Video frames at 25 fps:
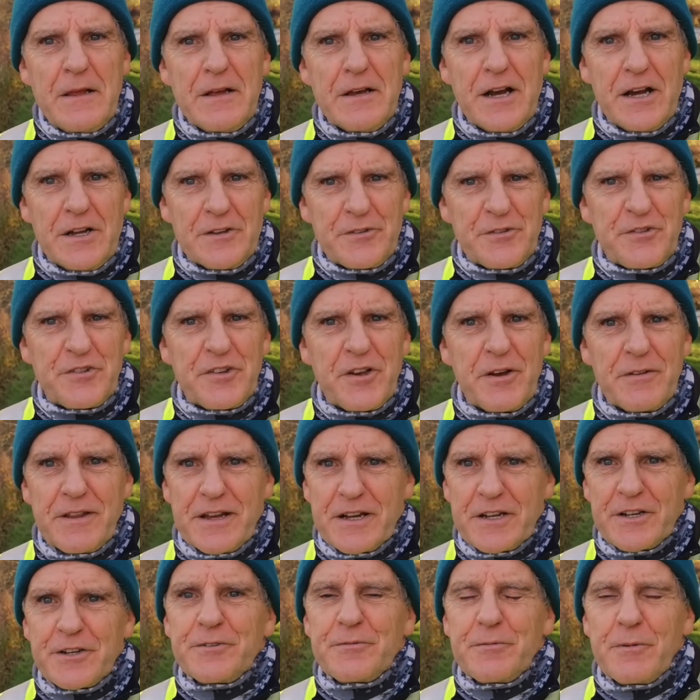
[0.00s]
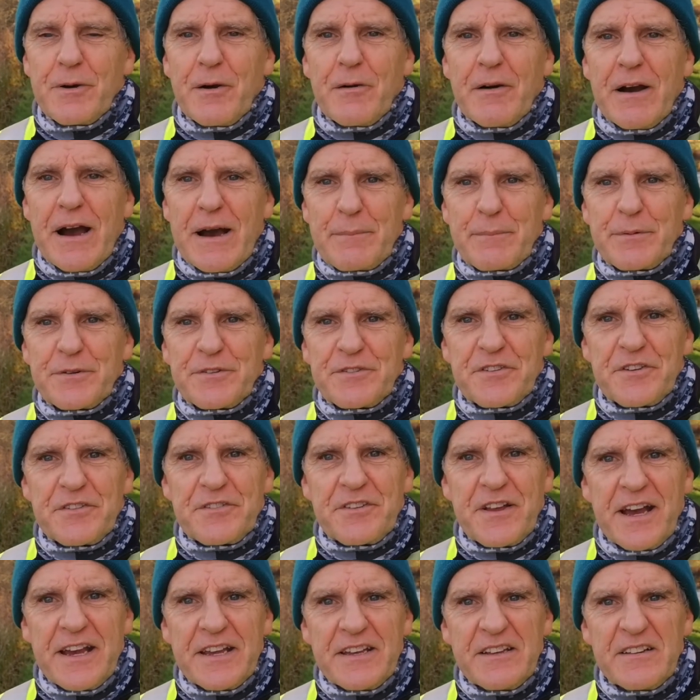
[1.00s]
and so that could well happen
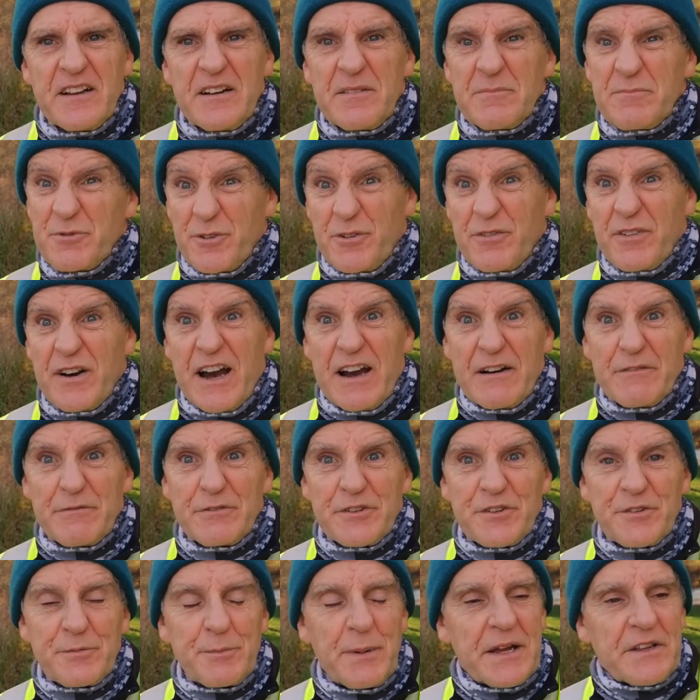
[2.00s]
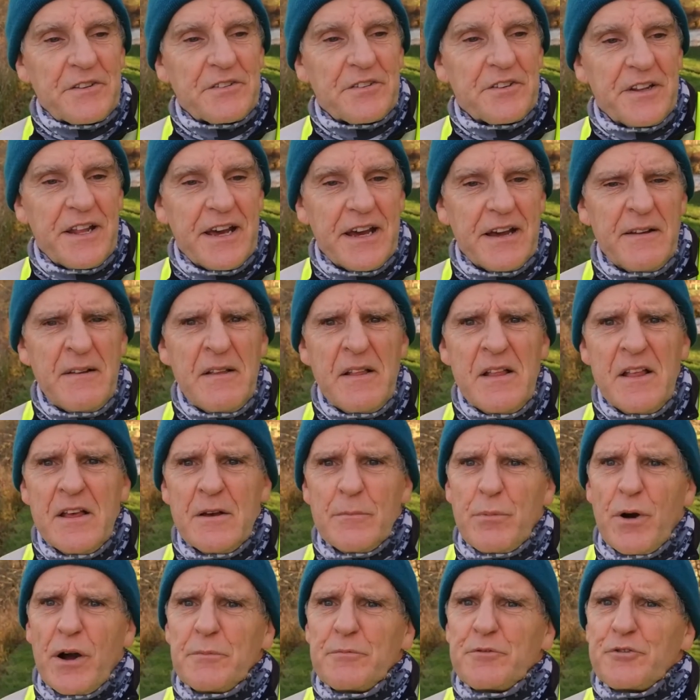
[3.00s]
today. I'm sort of half expecting it
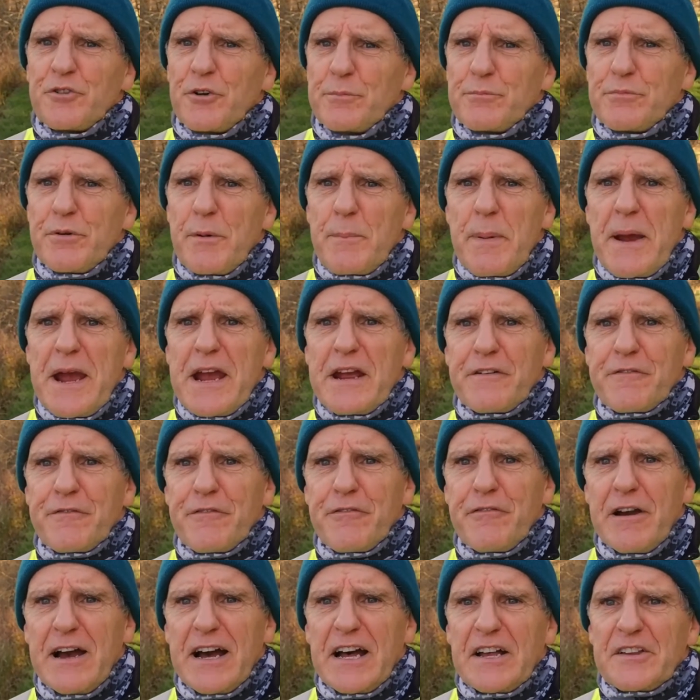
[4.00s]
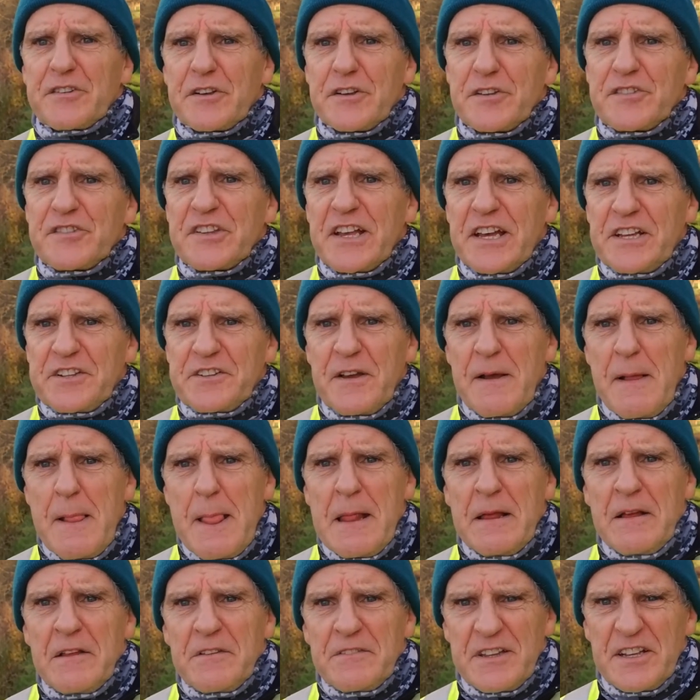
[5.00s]
but I'm sort of prepared for it. As I said,
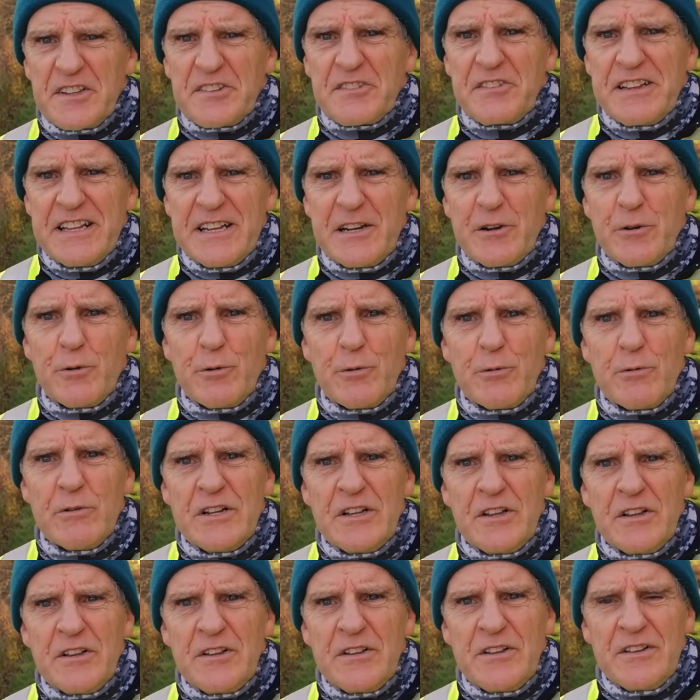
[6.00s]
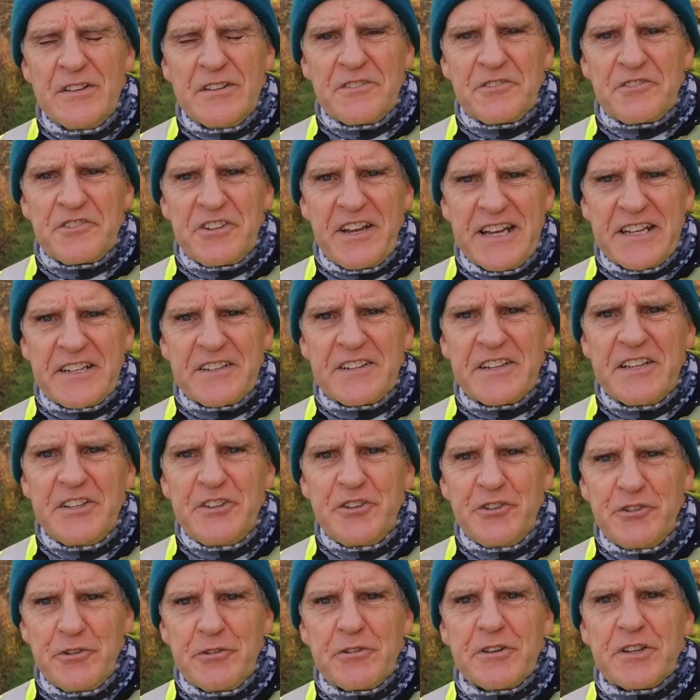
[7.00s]
there's little
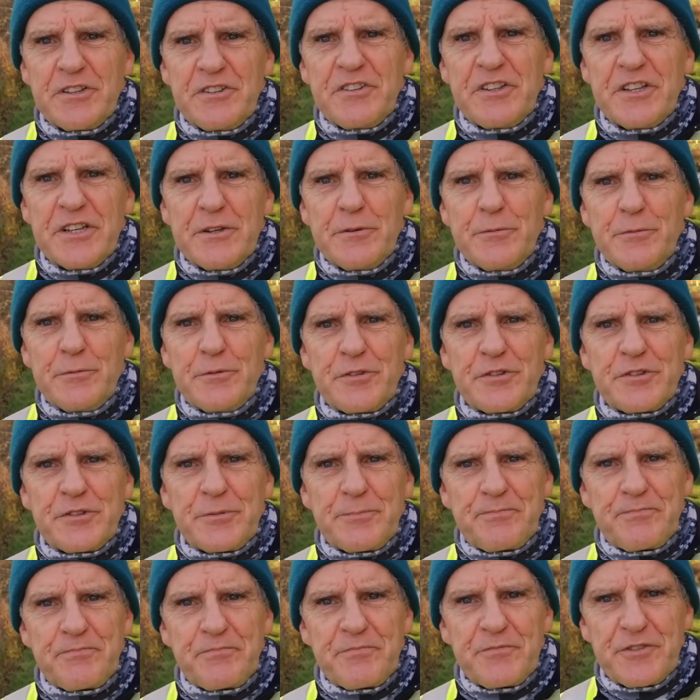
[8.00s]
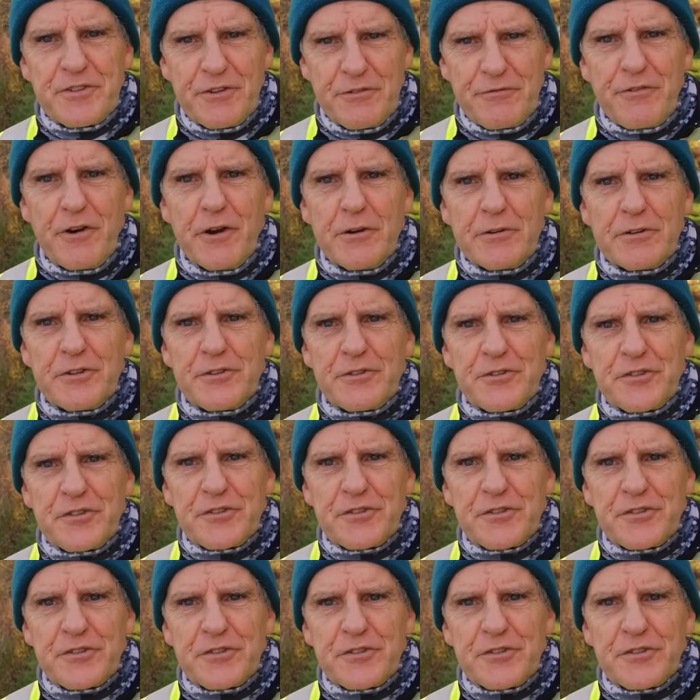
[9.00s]
techniques you can use to focus